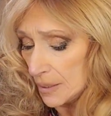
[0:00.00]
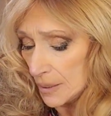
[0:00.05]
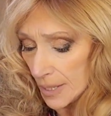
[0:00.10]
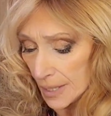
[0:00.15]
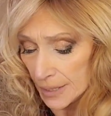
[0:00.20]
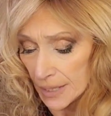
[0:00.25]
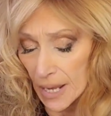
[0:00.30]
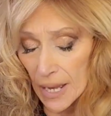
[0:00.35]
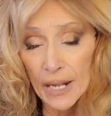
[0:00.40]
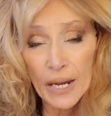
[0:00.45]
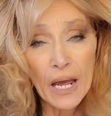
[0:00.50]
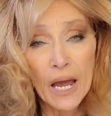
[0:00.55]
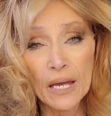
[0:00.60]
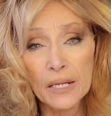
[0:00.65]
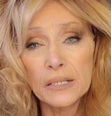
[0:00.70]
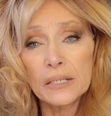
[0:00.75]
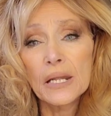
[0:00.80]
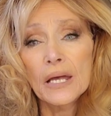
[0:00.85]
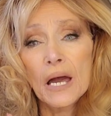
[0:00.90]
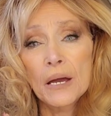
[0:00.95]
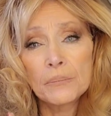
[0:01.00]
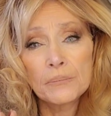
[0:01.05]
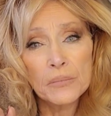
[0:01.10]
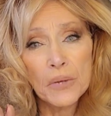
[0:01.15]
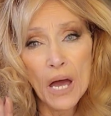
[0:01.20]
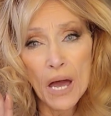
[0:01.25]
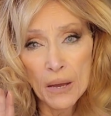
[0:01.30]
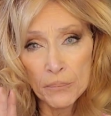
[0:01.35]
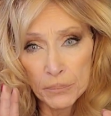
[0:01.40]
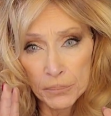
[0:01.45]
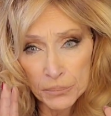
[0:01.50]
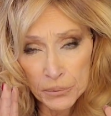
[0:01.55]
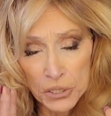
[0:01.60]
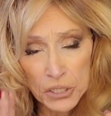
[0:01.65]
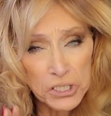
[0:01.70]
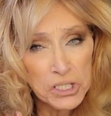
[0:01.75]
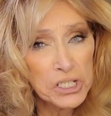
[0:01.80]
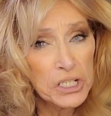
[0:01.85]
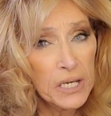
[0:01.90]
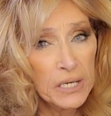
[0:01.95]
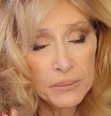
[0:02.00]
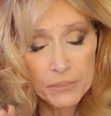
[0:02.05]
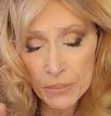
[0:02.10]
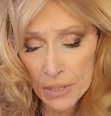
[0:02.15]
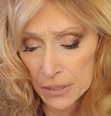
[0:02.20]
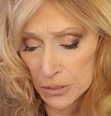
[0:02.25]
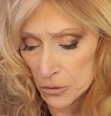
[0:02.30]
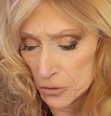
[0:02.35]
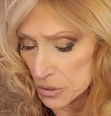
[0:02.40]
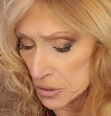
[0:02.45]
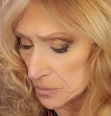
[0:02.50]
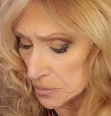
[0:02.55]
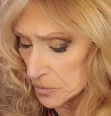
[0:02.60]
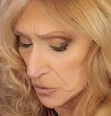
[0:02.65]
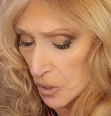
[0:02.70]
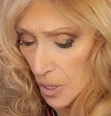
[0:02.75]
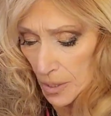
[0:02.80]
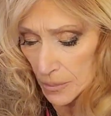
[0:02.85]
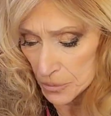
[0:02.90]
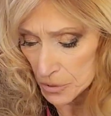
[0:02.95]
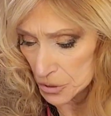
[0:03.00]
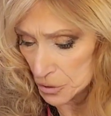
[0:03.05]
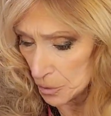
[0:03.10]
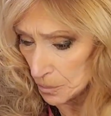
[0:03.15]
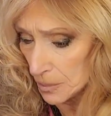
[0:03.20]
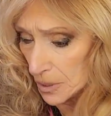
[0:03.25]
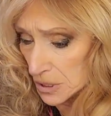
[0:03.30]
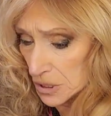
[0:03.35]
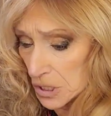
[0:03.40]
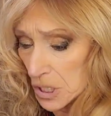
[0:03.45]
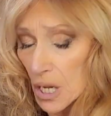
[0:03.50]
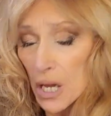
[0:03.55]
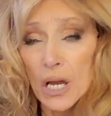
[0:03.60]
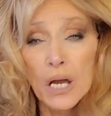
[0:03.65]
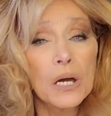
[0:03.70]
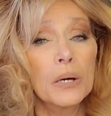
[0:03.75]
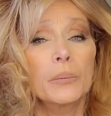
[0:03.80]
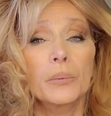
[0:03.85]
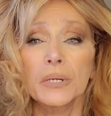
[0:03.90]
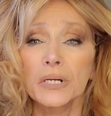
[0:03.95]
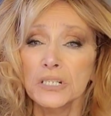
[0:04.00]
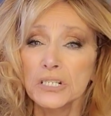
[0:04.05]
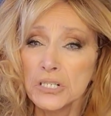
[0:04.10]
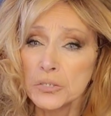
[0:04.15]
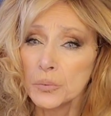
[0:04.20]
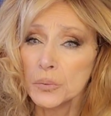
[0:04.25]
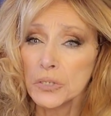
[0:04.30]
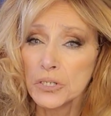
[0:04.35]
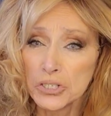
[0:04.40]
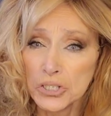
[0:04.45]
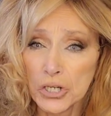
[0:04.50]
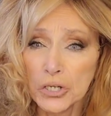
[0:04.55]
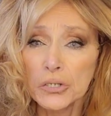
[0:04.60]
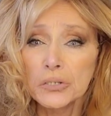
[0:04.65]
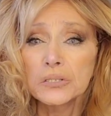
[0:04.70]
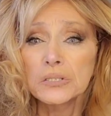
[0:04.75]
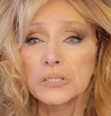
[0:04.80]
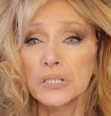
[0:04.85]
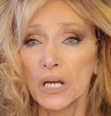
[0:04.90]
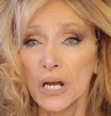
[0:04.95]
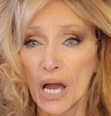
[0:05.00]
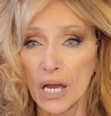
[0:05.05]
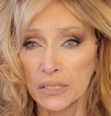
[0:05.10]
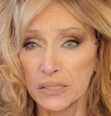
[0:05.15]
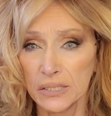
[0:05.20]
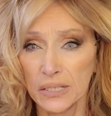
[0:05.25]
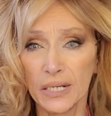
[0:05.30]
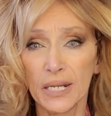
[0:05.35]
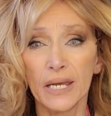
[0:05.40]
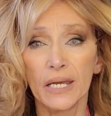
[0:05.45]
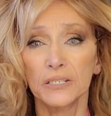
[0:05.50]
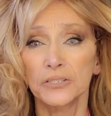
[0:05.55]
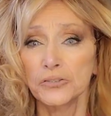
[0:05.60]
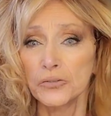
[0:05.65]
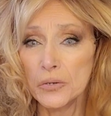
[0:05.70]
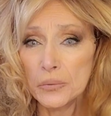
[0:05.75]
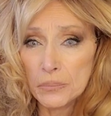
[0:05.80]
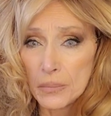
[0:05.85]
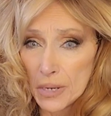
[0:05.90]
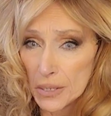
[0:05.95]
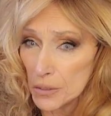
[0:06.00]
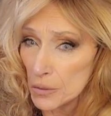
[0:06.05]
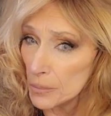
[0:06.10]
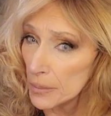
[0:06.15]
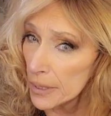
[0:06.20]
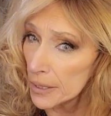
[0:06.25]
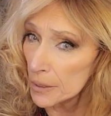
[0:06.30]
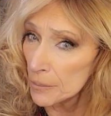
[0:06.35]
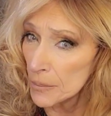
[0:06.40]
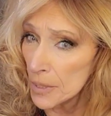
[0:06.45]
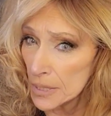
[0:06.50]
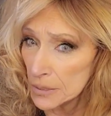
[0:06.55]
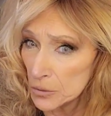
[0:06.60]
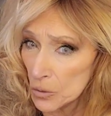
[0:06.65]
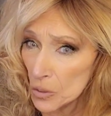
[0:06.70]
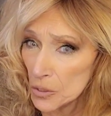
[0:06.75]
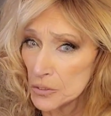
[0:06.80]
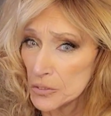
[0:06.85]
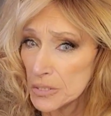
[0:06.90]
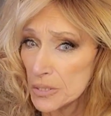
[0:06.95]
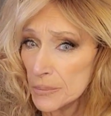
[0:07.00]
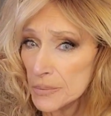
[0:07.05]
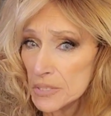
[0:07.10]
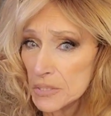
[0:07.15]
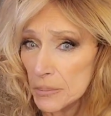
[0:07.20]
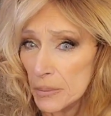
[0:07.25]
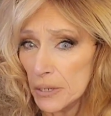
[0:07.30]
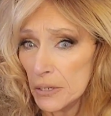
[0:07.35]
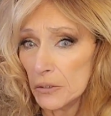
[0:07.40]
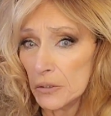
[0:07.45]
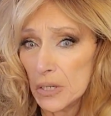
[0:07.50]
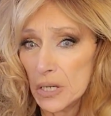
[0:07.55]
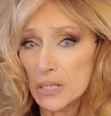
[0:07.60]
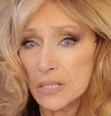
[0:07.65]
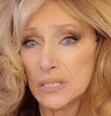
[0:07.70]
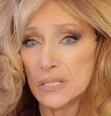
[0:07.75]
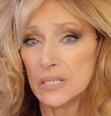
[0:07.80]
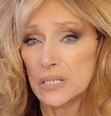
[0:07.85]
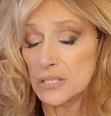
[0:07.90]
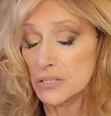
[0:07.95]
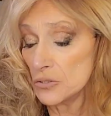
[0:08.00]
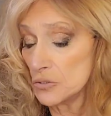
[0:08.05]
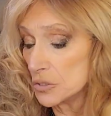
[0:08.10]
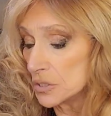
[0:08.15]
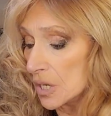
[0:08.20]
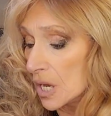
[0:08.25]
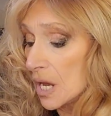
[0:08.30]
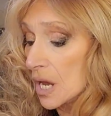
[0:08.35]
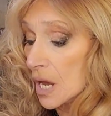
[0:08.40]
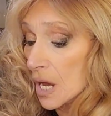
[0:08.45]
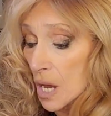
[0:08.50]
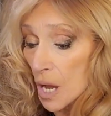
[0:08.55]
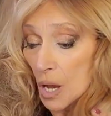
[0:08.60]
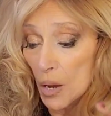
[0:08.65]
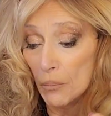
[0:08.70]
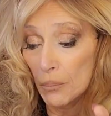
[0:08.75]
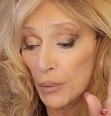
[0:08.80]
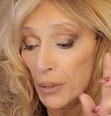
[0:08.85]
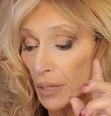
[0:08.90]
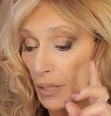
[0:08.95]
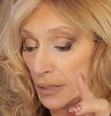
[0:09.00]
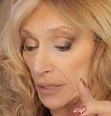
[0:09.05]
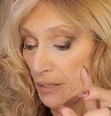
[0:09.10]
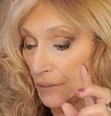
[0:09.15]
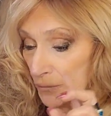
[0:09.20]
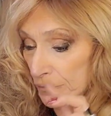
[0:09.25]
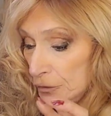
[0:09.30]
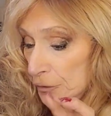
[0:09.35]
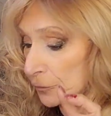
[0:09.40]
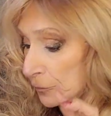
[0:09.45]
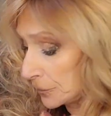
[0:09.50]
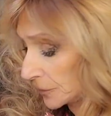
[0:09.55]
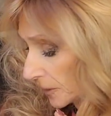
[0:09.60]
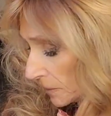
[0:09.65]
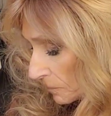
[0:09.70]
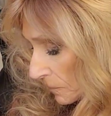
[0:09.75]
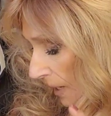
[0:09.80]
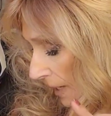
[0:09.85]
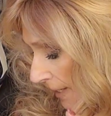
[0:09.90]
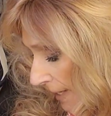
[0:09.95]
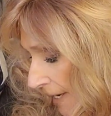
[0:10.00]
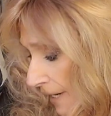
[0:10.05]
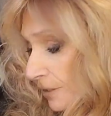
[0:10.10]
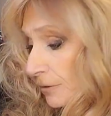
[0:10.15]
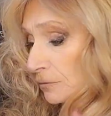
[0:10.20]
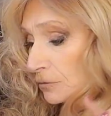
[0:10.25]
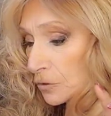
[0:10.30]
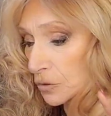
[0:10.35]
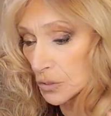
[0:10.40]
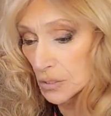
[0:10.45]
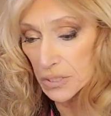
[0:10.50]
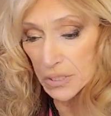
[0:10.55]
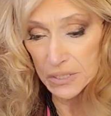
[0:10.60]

And I appreciate my new subscribers so much. But I just want to show you, today I trimmed my own hair. My daughter sent me some hair cutting scissors. But if you think my hair looks